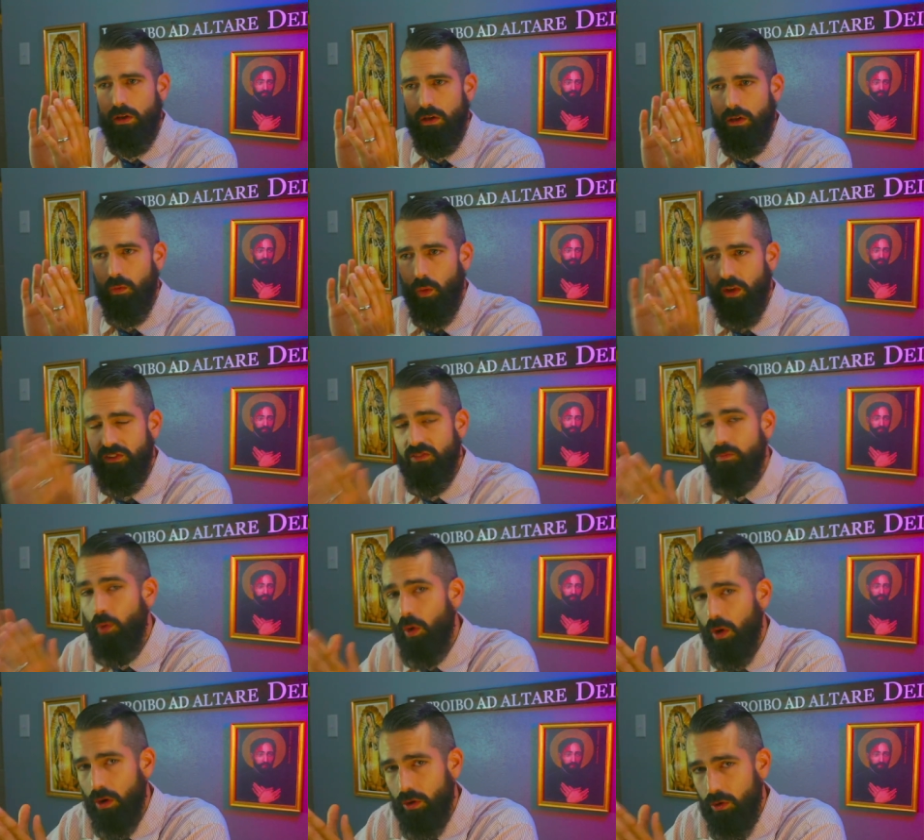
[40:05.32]
Once
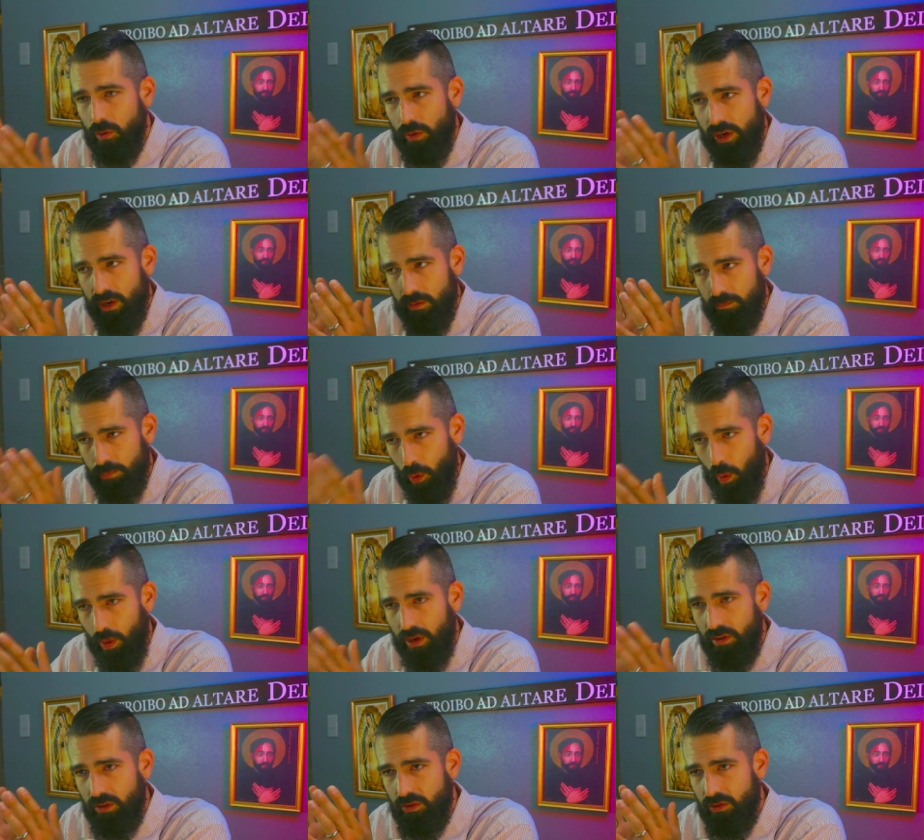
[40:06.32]
more, we can
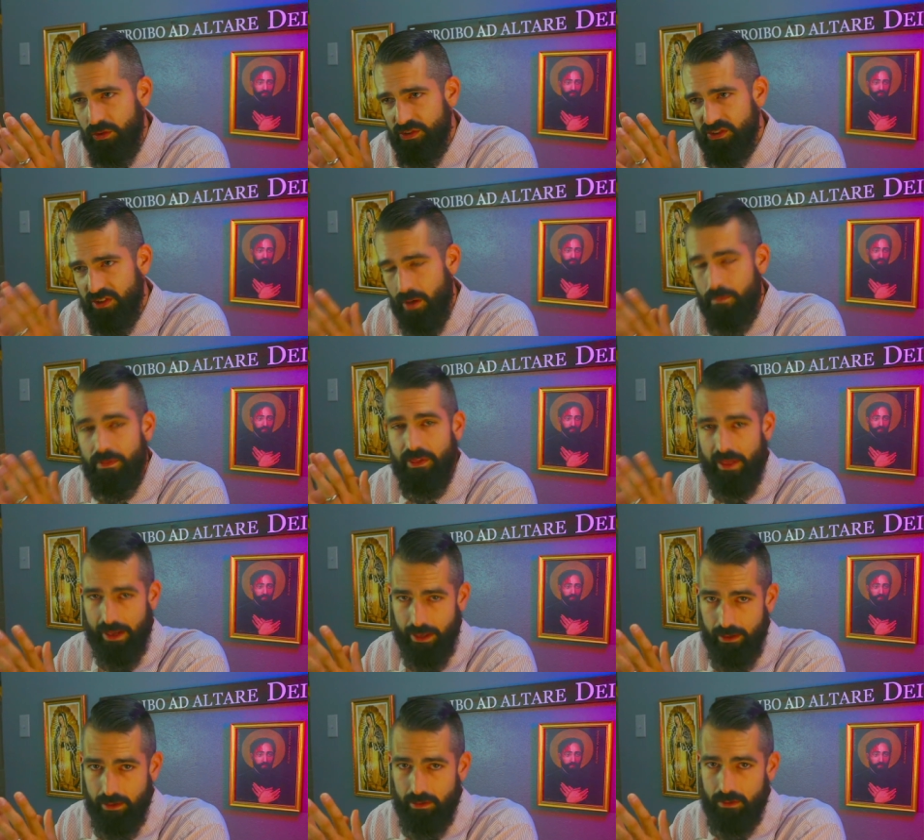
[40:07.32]
point to
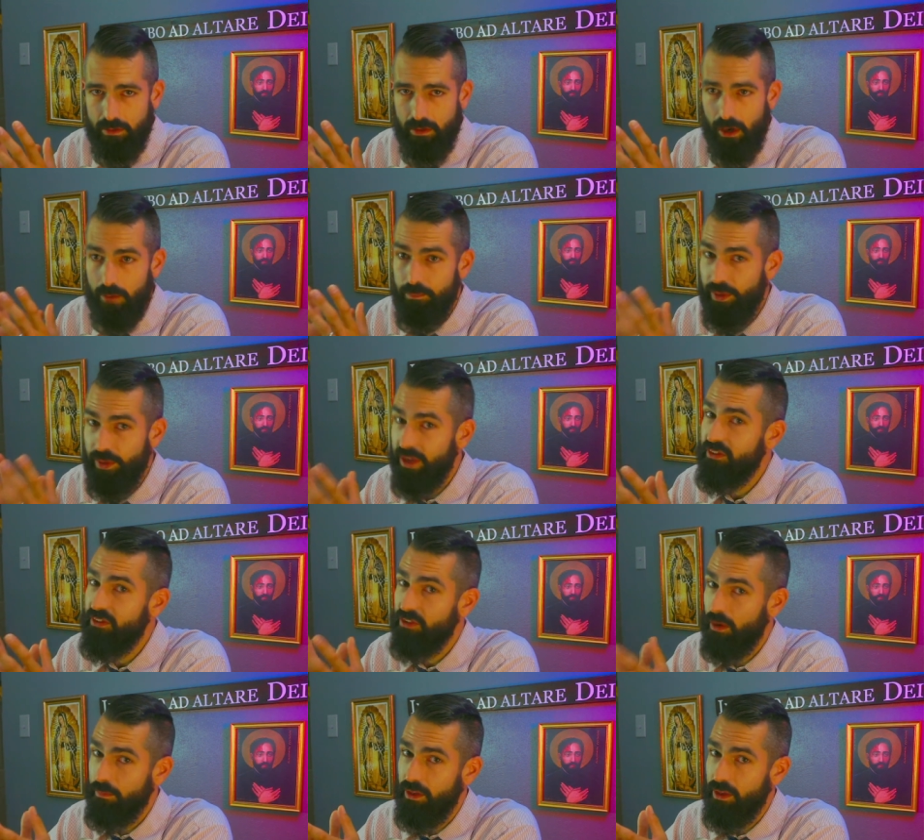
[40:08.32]
something, a big
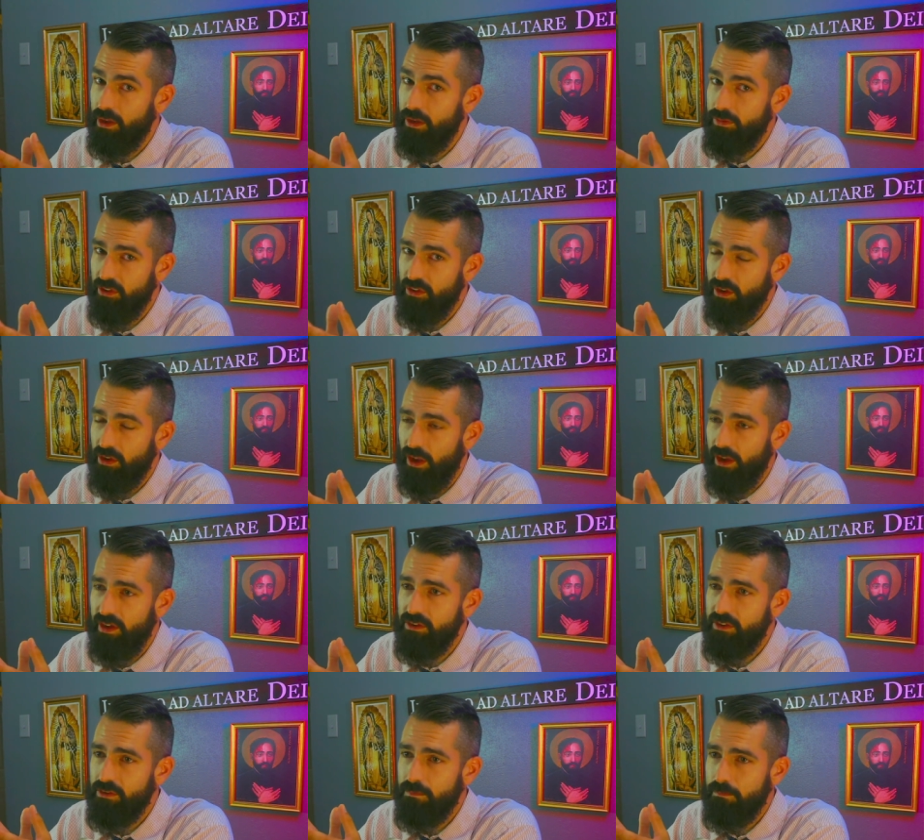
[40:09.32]
something in this case,